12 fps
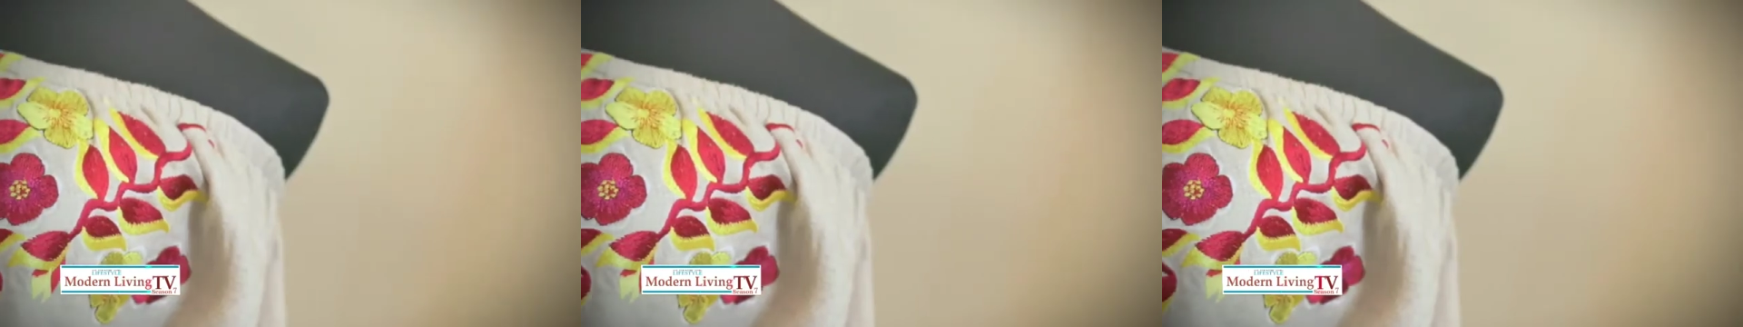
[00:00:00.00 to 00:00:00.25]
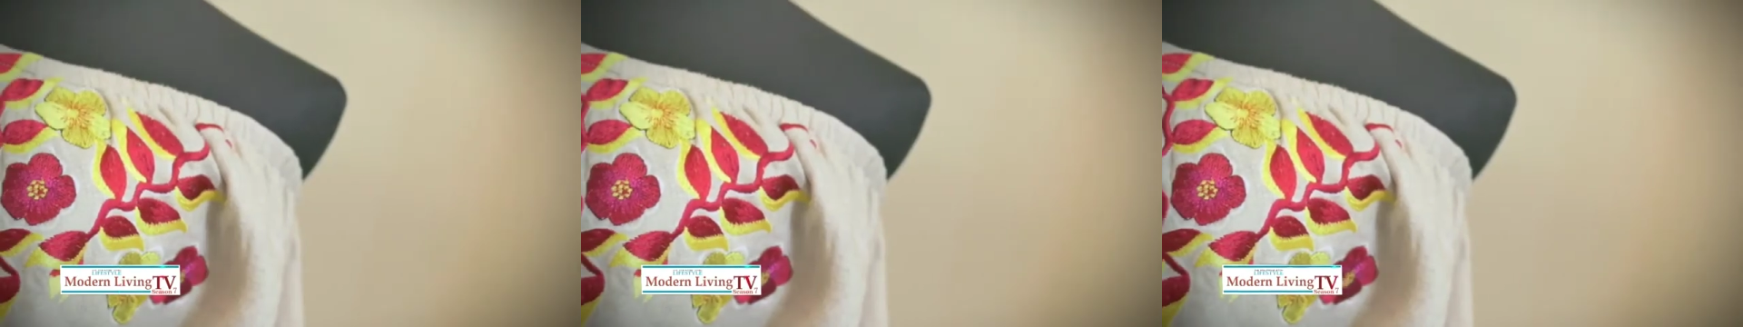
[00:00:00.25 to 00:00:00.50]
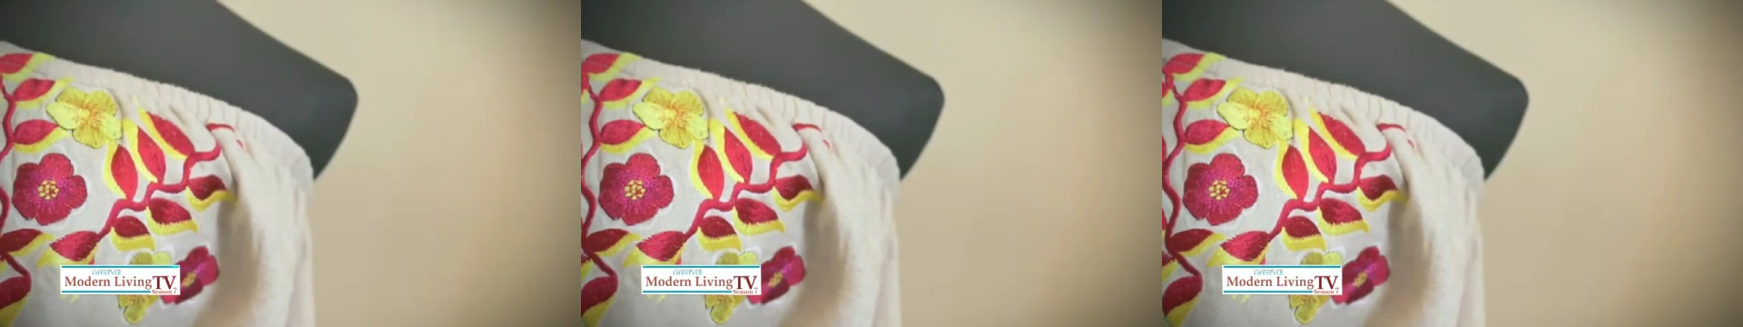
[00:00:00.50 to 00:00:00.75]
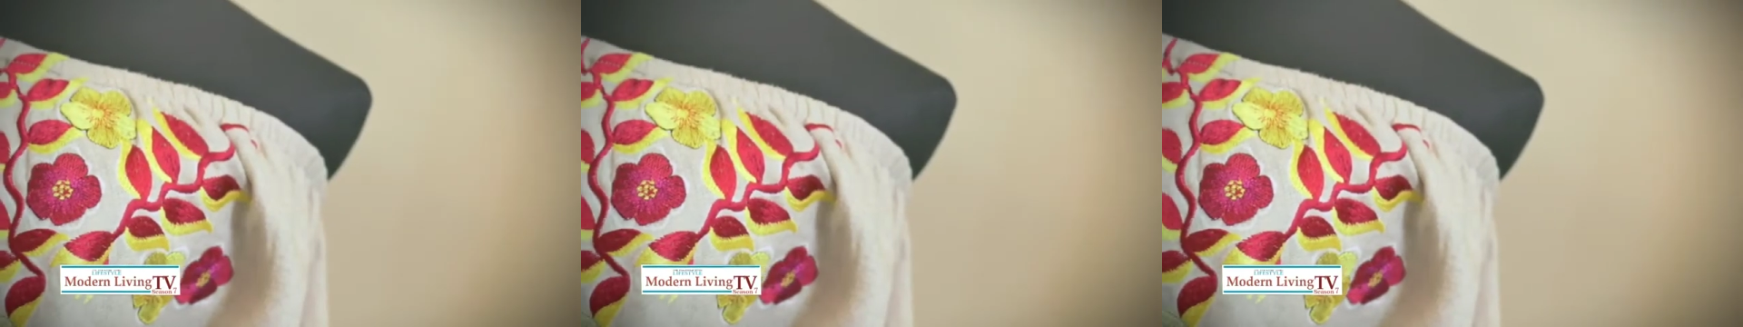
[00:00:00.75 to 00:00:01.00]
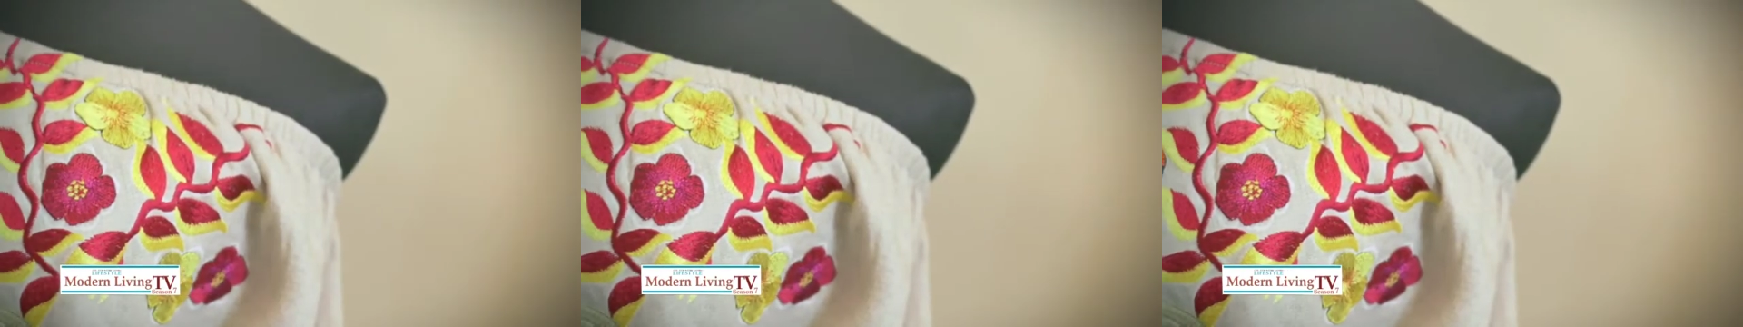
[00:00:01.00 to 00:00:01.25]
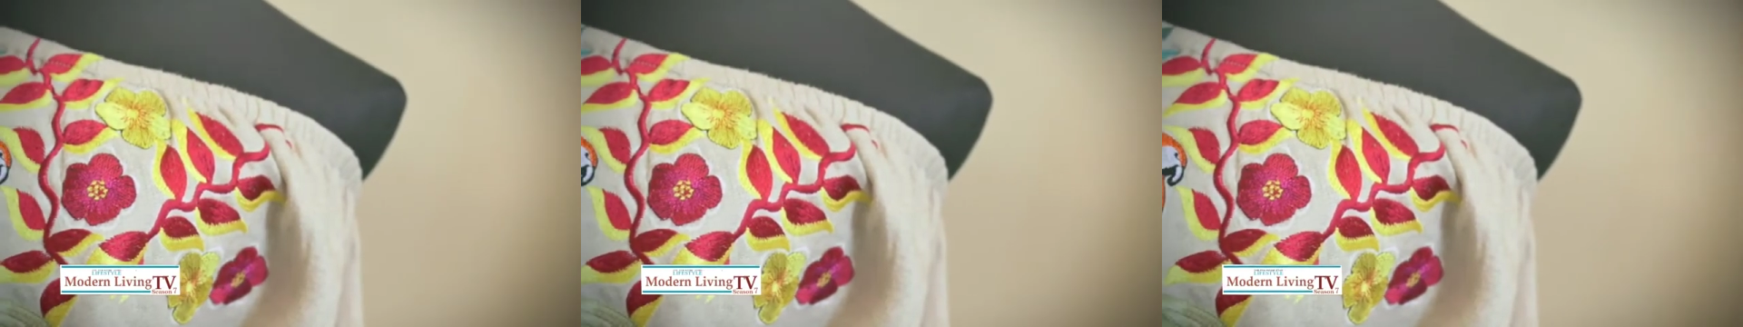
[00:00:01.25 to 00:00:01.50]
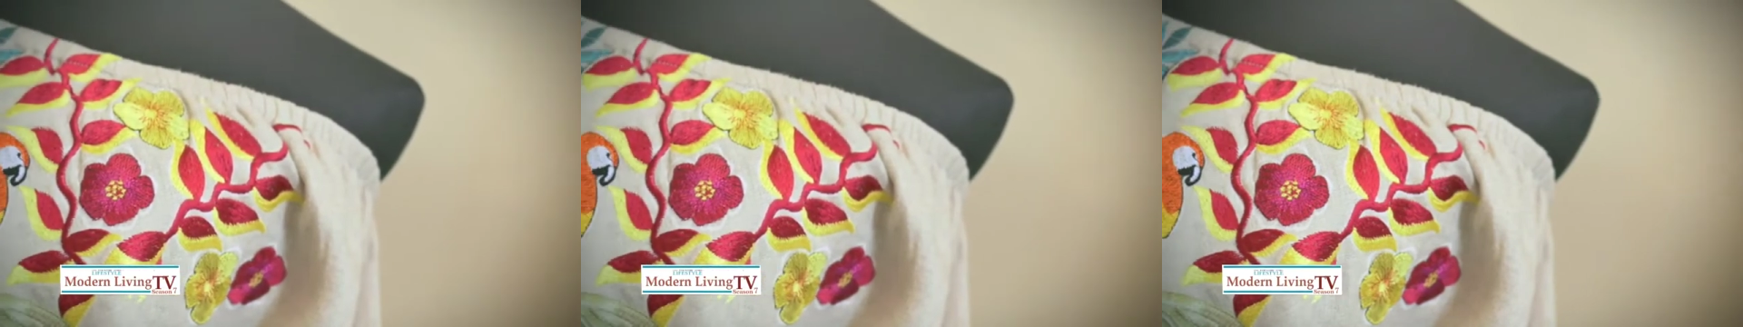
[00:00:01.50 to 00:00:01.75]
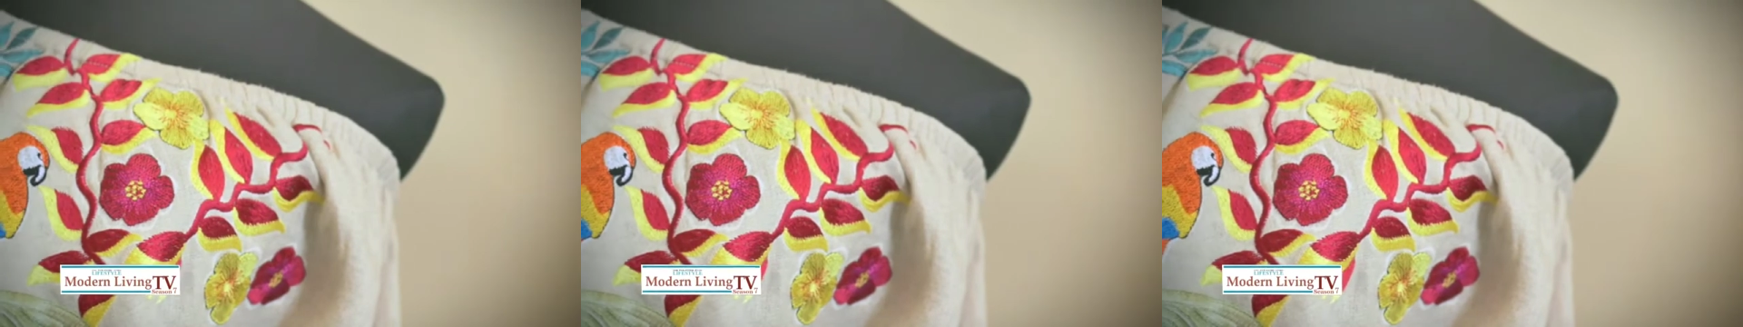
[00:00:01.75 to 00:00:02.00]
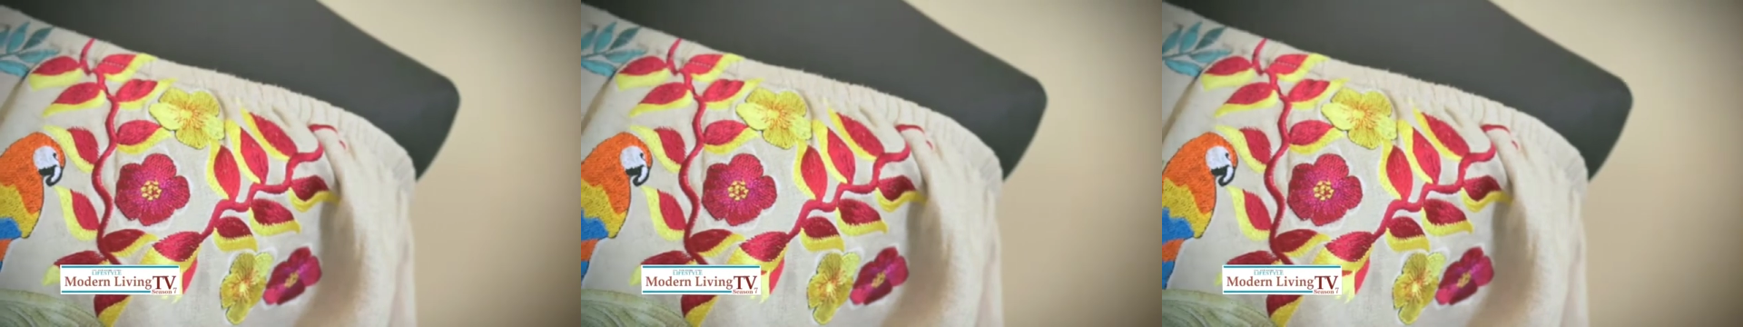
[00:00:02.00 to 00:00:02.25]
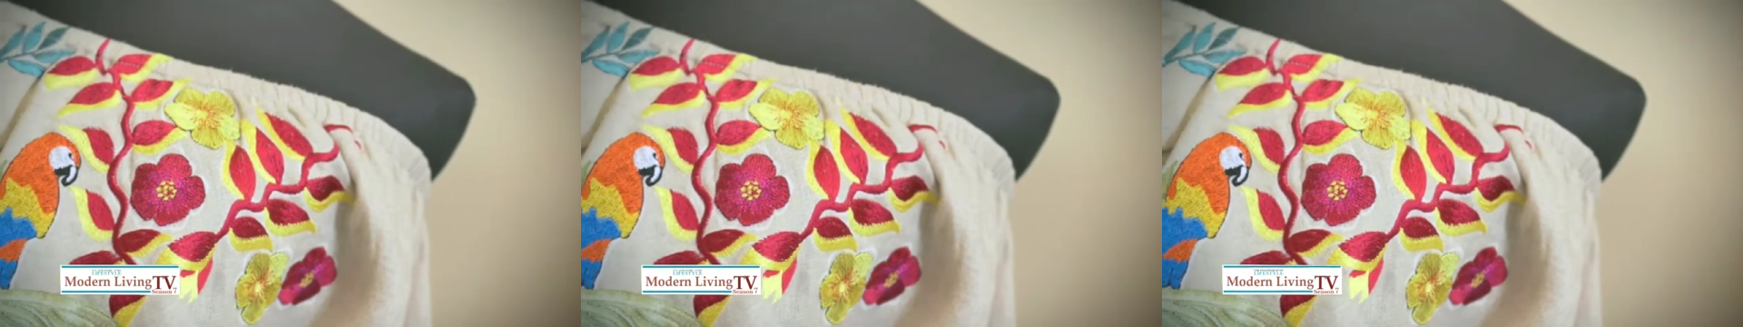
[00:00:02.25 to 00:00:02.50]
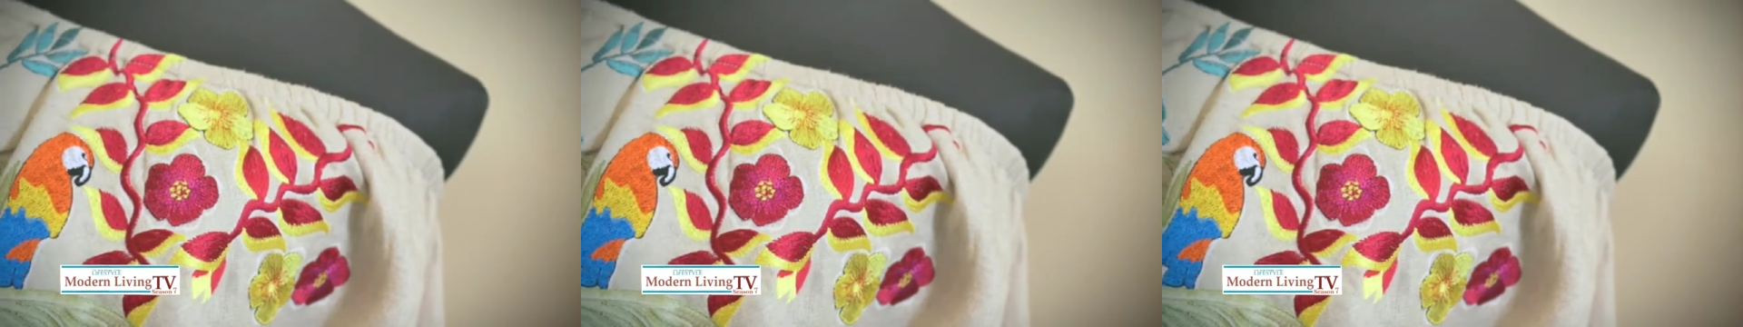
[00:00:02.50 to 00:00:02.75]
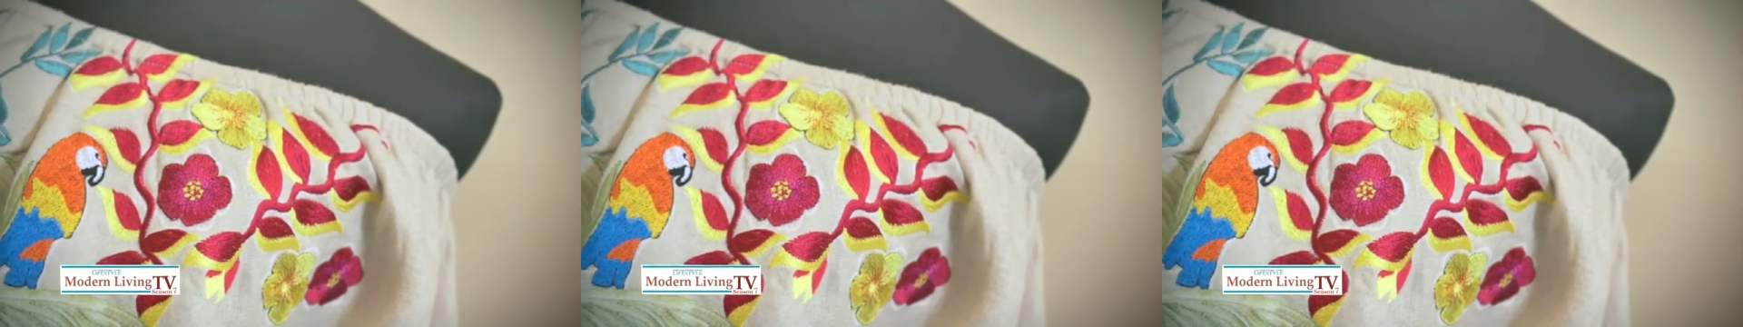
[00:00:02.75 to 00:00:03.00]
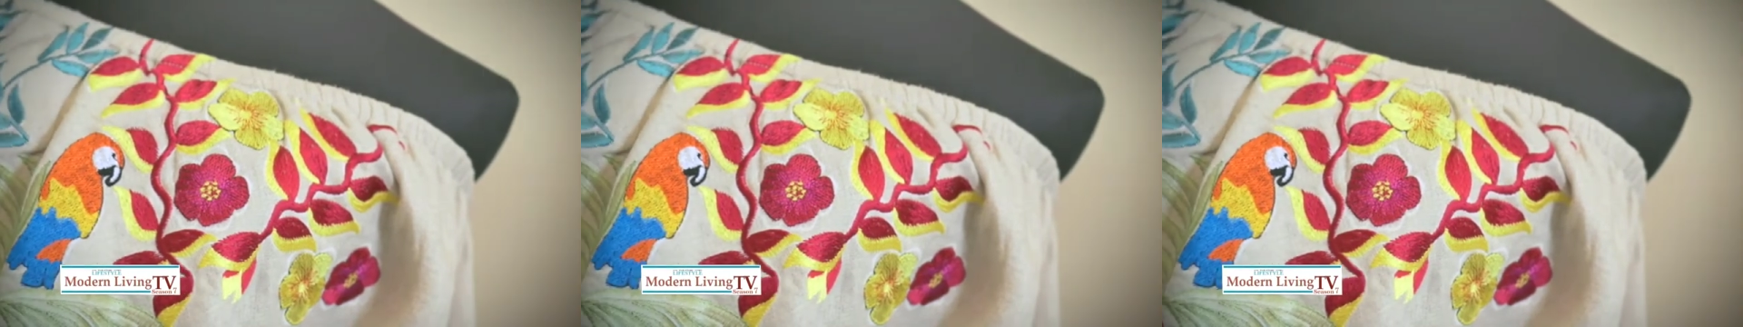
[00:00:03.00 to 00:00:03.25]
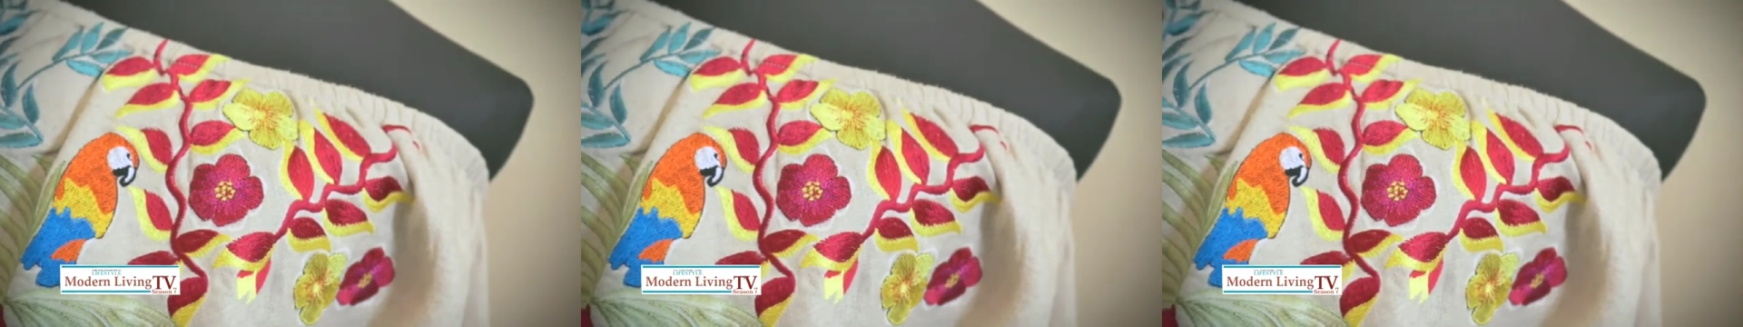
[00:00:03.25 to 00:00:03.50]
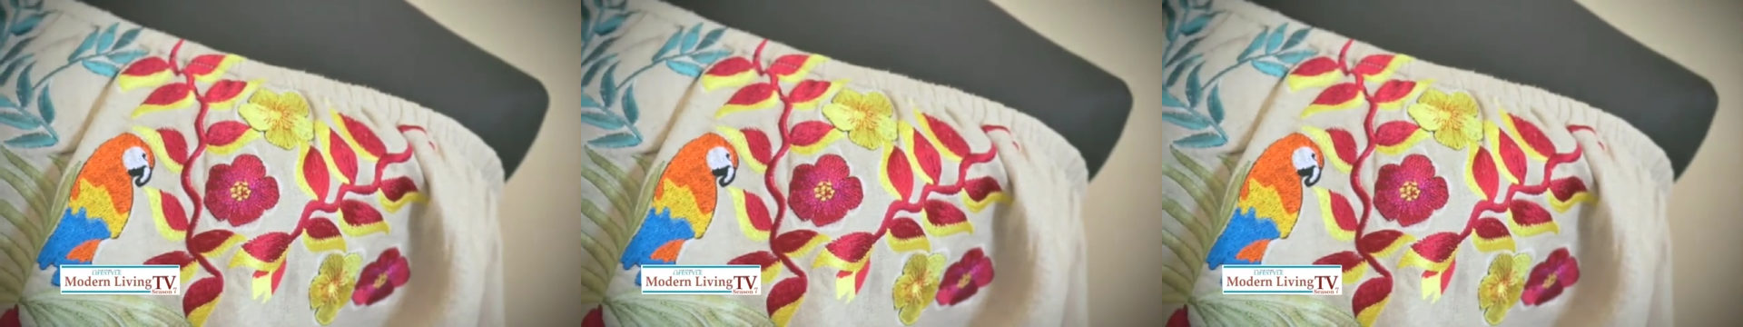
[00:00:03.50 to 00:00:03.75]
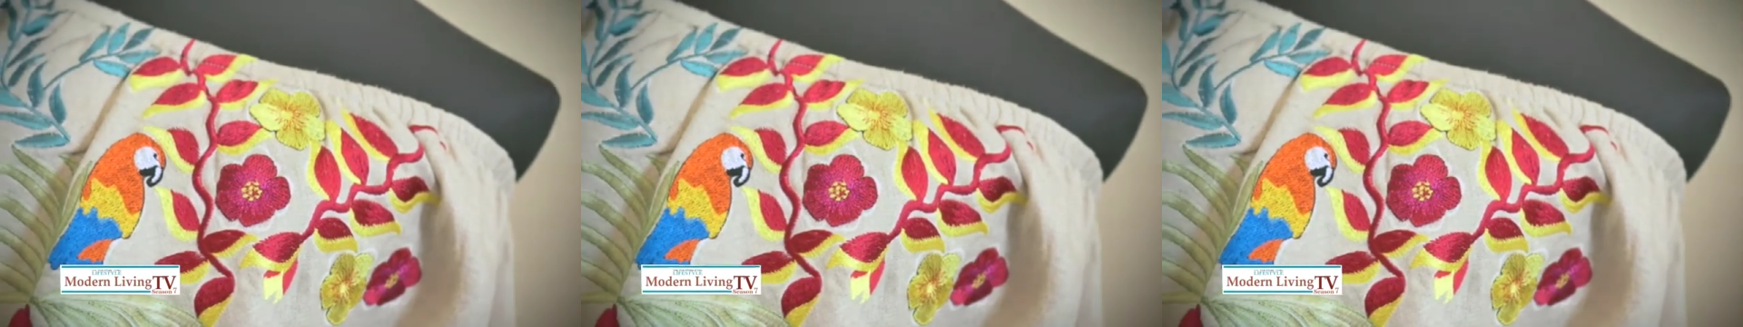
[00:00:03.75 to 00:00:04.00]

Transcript: No face is visible, so there are no lips to read.